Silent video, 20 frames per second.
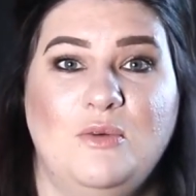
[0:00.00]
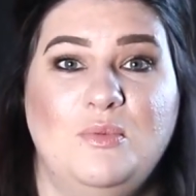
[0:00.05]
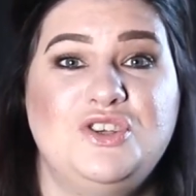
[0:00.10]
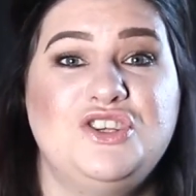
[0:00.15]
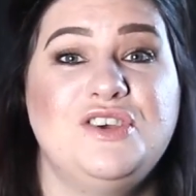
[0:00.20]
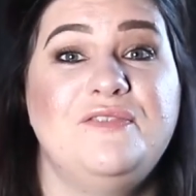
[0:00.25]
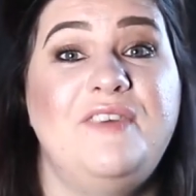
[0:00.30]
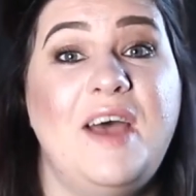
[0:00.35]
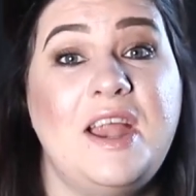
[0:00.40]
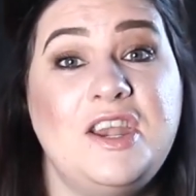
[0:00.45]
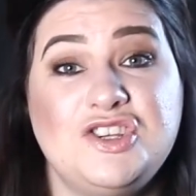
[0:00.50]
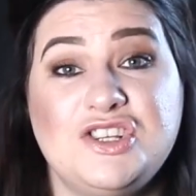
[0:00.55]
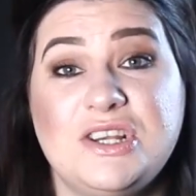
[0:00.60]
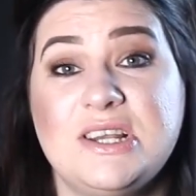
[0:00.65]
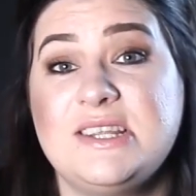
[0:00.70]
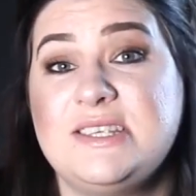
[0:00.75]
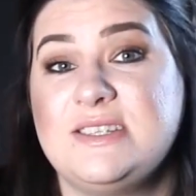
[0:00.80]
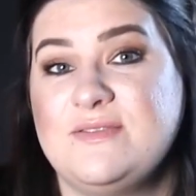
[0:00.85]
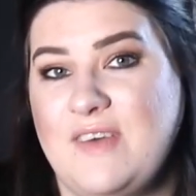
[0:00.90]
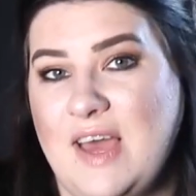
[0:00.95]
which
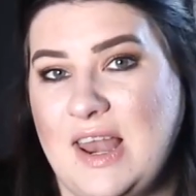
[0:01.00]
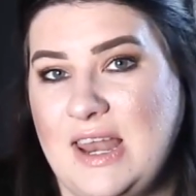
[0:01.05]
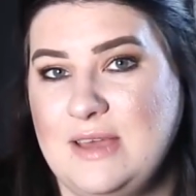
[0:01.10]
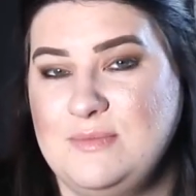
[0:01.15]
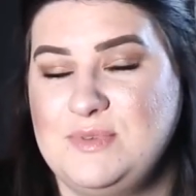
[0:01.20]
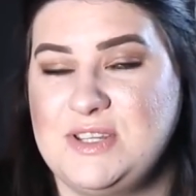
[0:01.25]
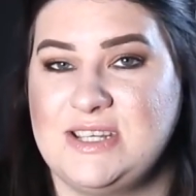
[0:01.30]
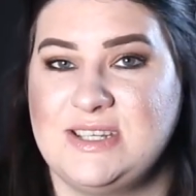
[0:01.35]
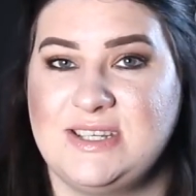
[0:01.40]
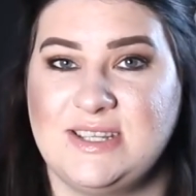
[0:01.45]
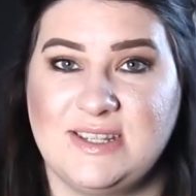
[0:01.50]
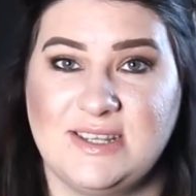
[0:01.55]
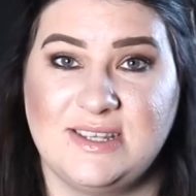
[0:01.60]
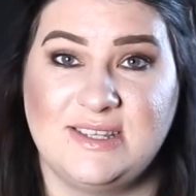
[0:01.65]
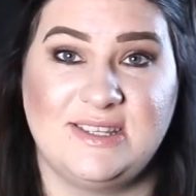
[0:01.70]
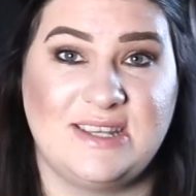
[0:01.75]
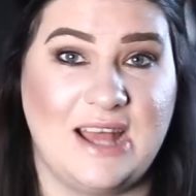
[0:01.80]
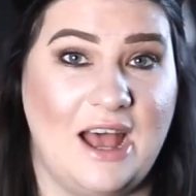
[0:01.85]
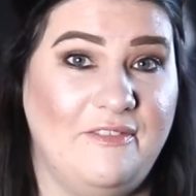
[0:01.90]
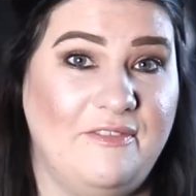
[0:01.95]
eventually developed into the
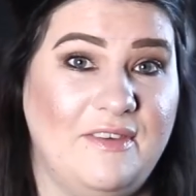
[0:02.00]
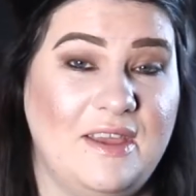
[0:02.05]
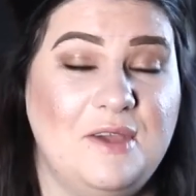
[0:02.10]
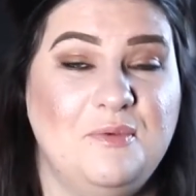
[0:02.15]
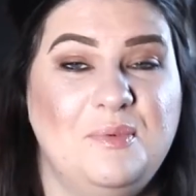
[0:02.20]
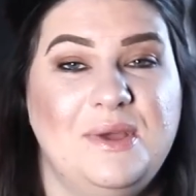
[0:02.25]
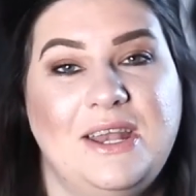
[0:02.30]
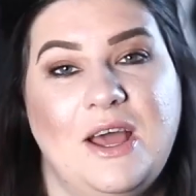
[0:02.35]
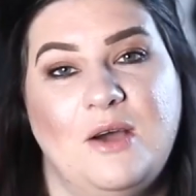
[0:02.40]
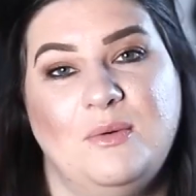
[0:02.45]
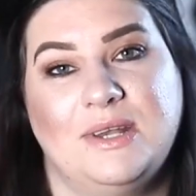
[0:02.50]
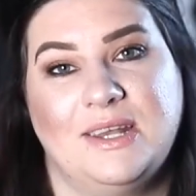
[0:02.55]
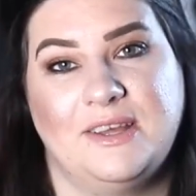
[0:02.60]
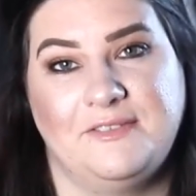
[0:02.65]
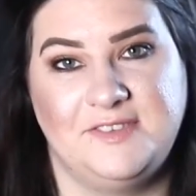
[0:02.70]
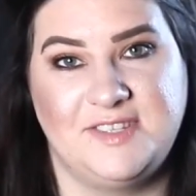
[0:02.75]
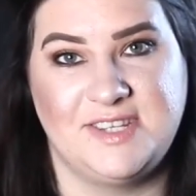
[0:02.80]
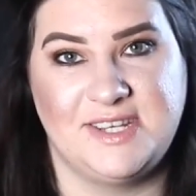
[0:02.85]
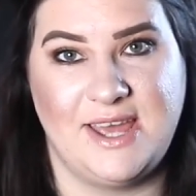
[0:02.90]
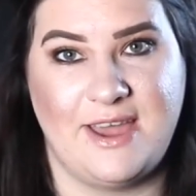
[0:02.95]
Staffy we know and
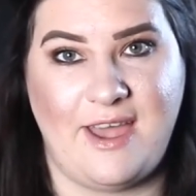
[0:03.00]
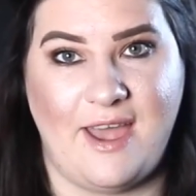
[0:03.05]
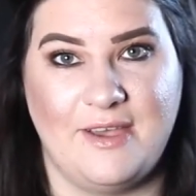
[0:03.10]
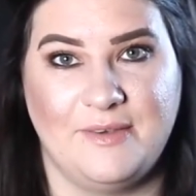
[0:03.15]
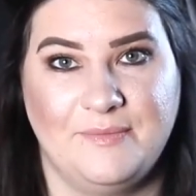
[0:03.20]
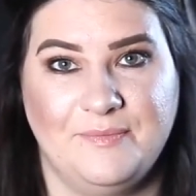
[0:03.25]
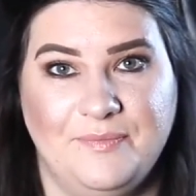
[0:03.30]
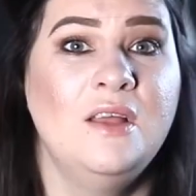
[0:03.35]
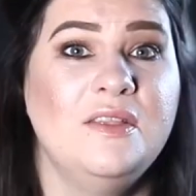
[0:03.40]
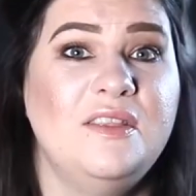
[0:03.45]
love today.